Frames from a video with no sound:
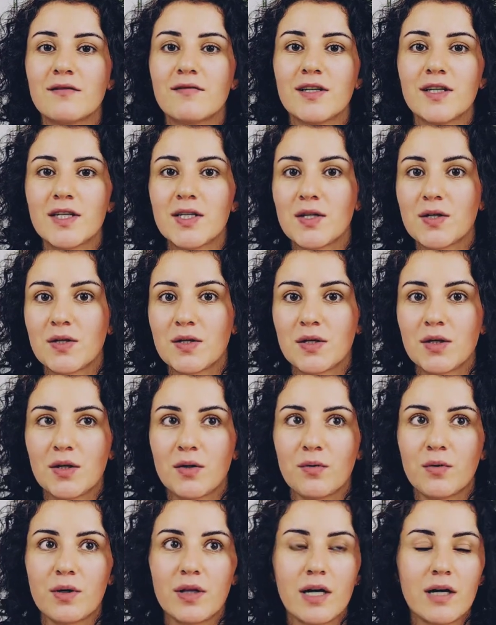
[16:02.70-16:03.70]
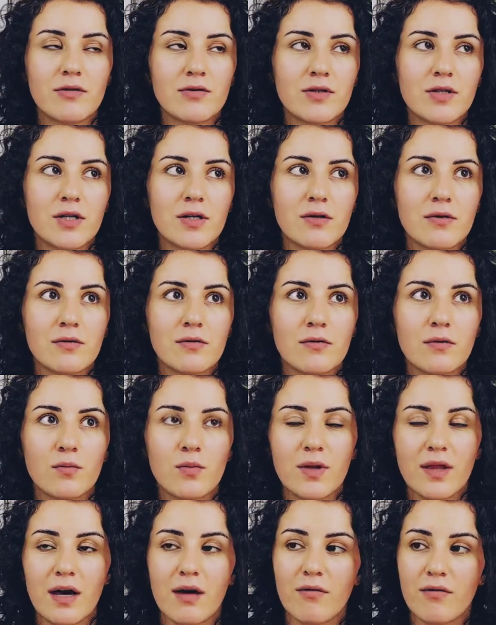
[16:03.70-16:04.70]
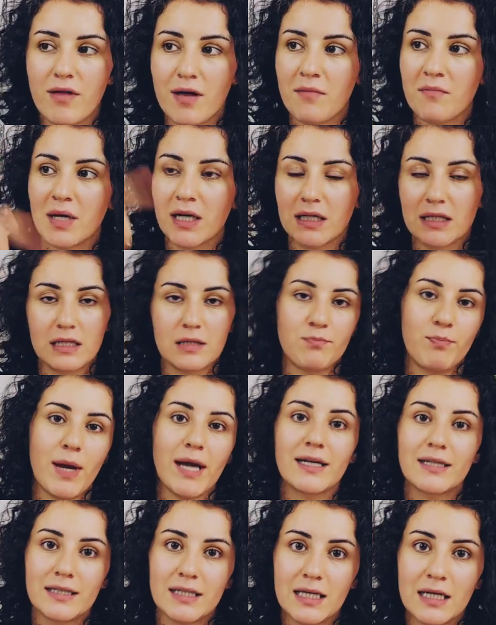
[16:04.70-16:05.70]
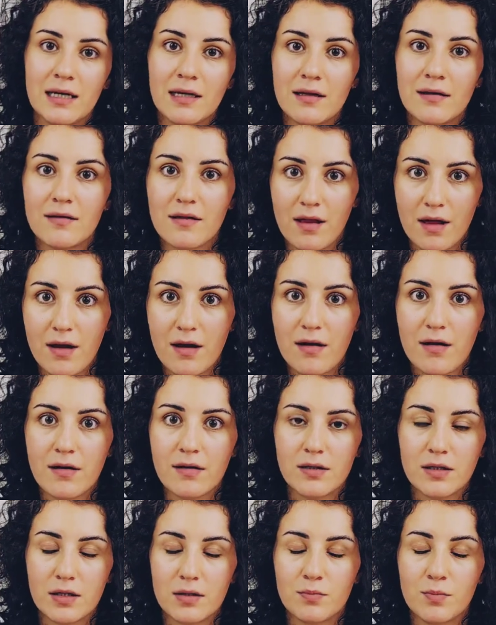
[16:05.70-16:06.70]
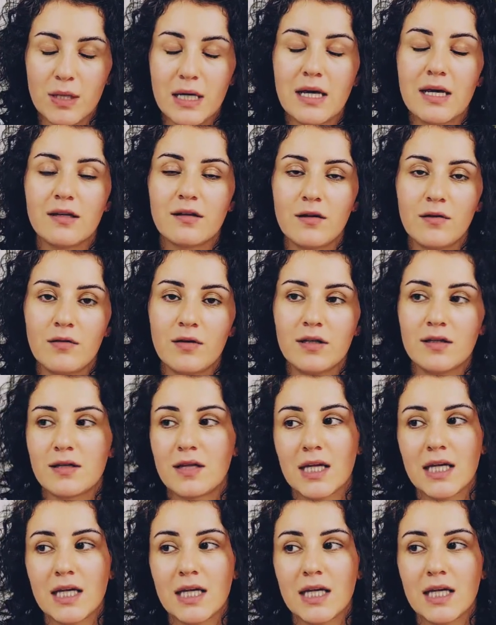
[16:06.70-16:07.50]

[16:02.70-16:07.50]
it, without them expecting there to be a donut,